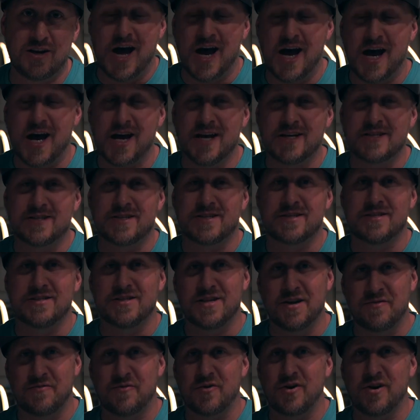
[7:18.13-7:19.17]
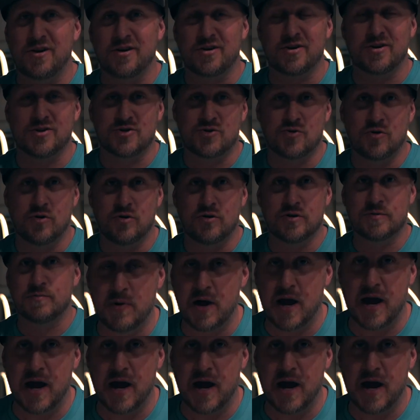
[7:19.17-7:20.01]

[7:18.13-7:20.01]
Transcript: has different controls.